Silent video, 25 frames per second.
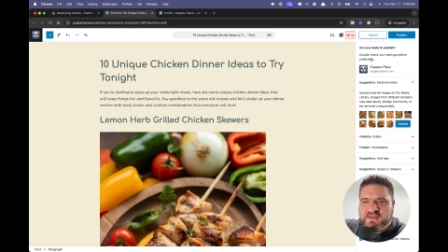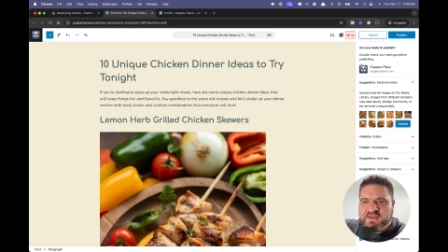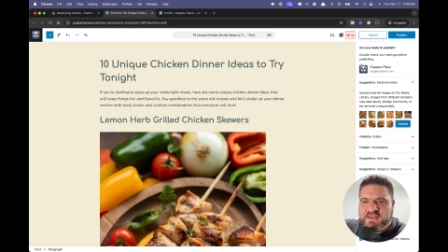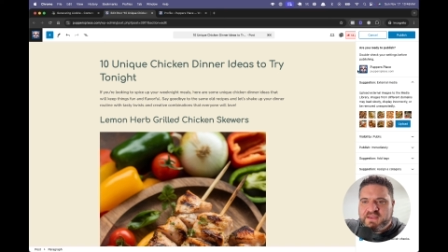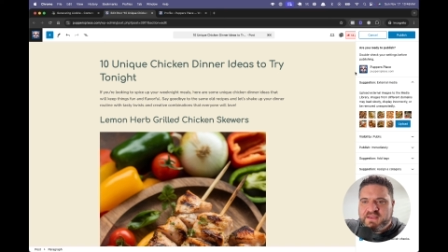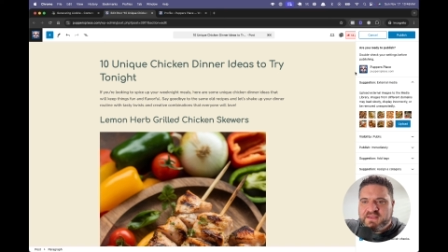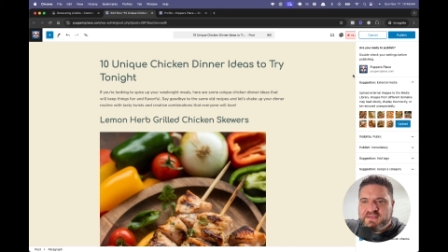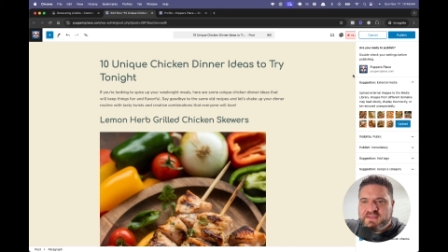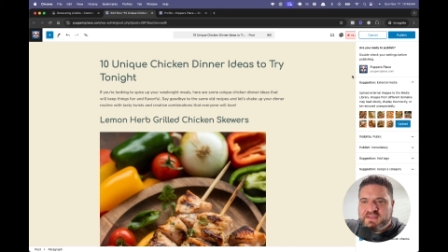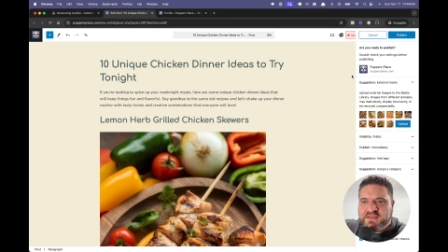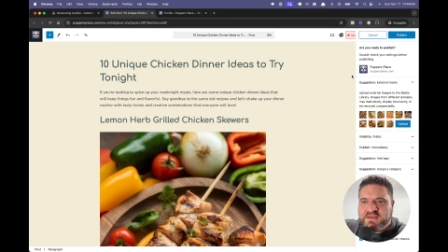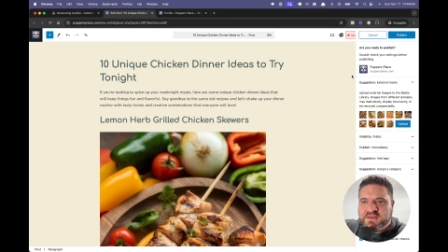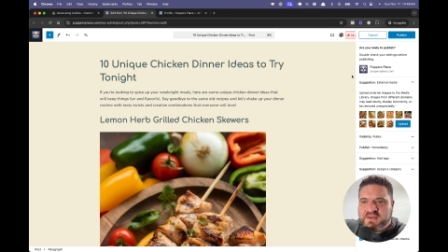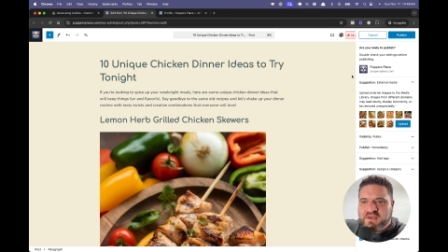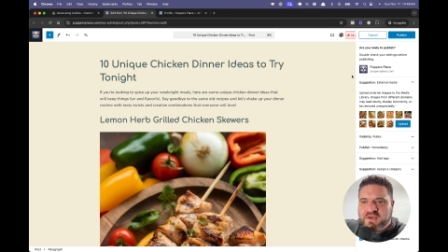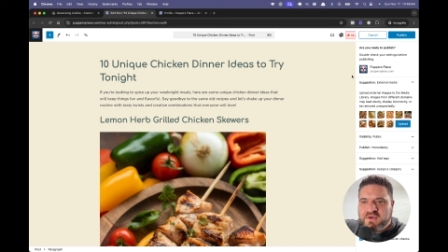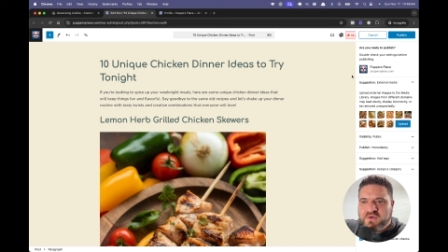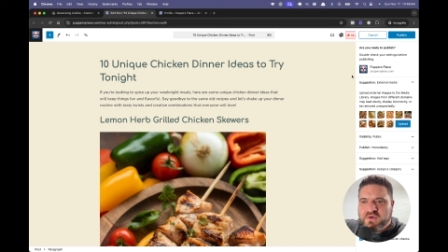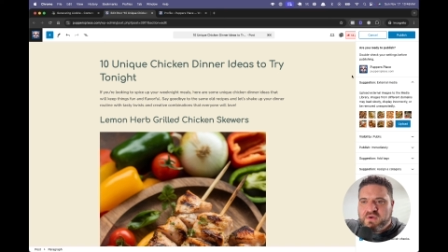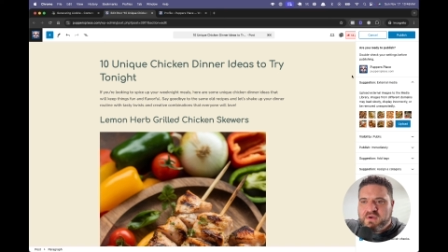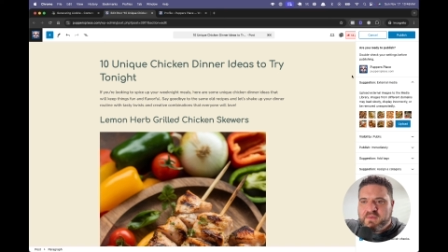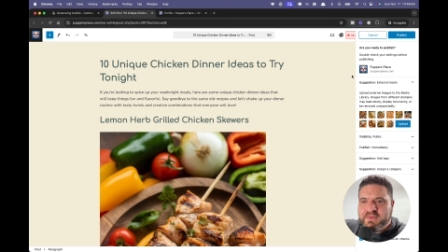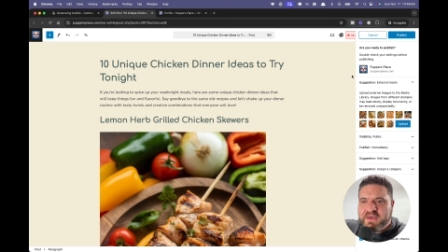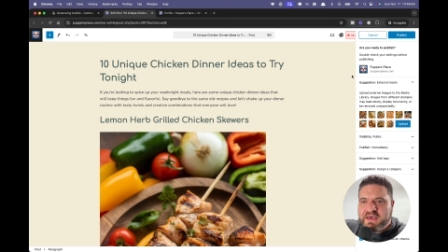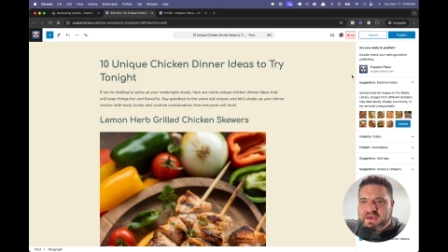need to
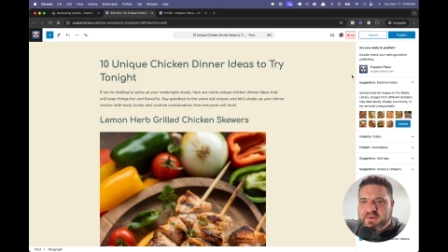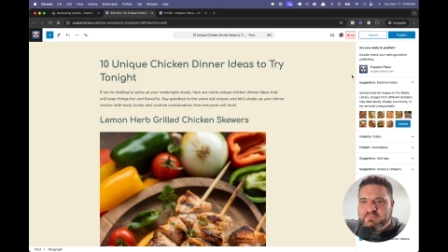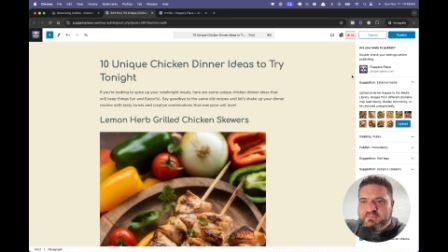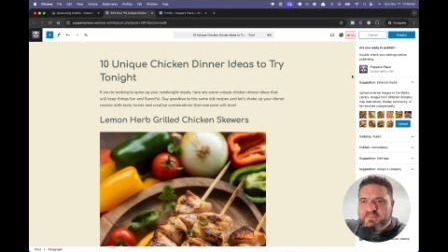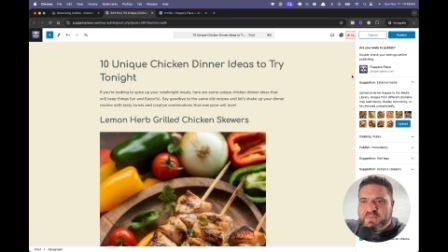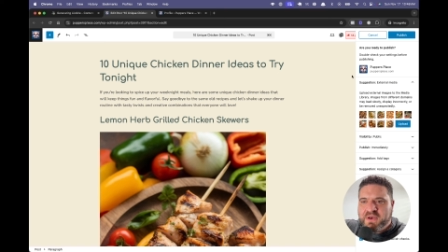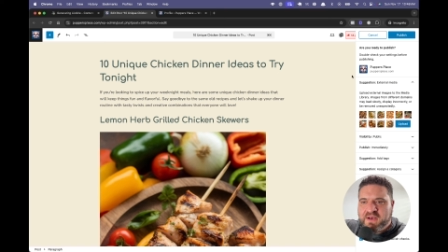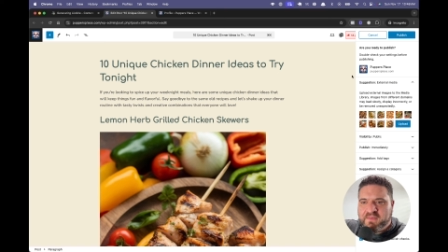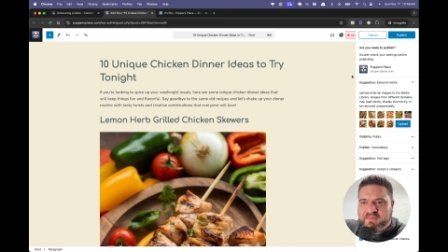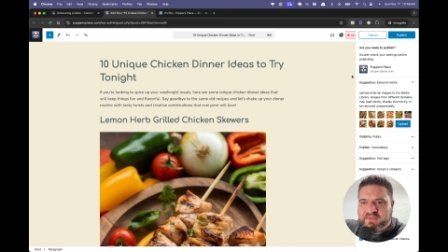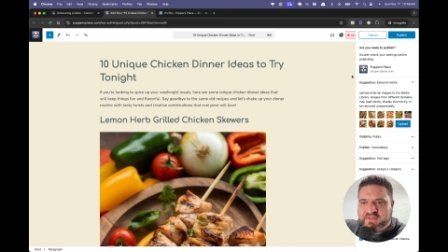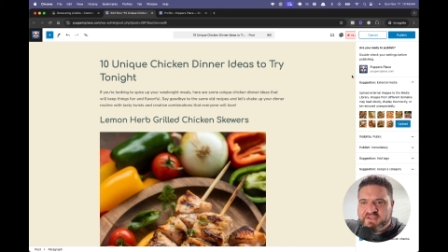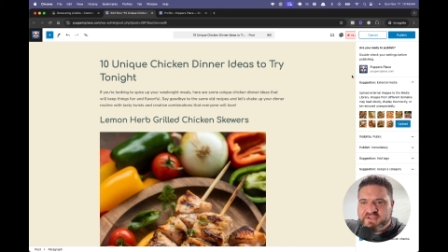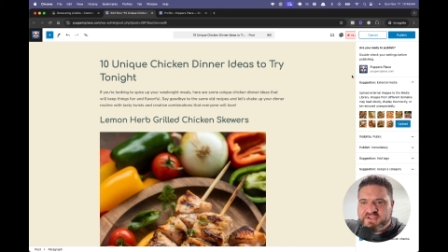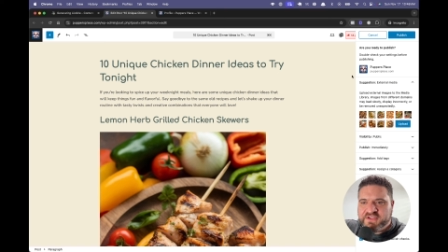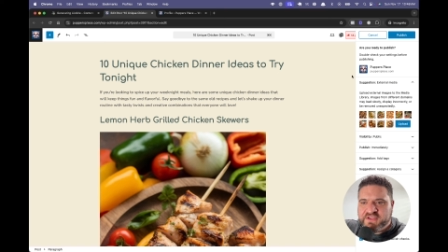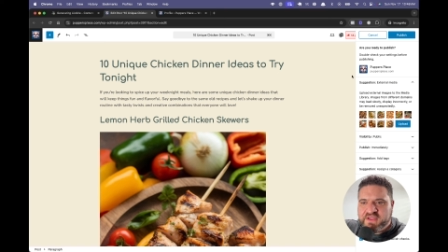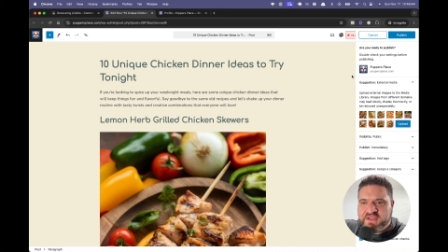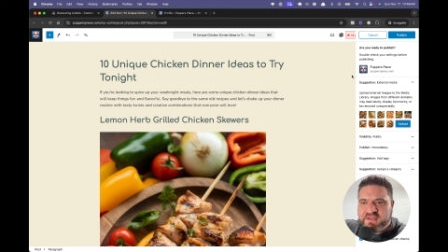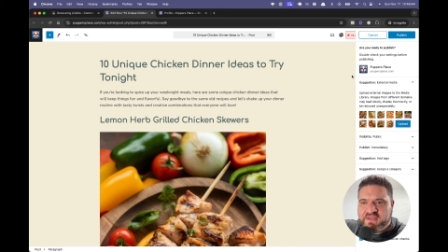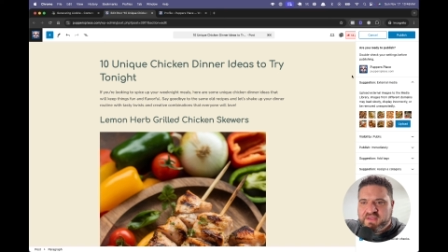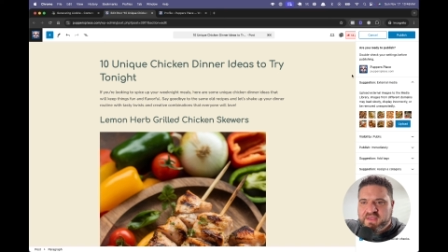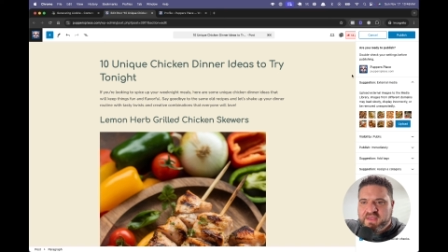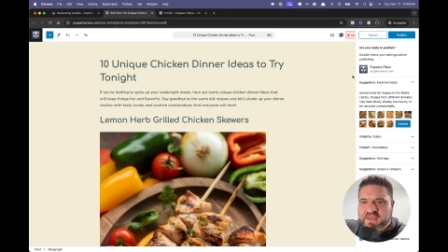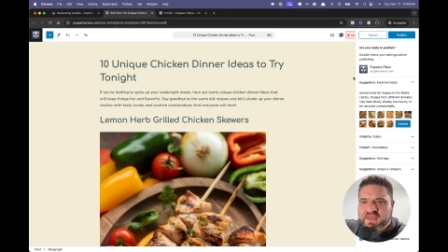know about
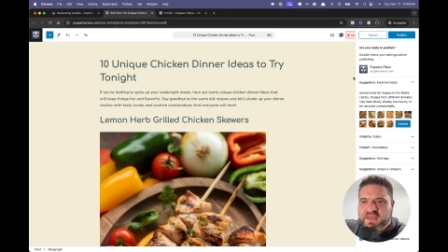publishing.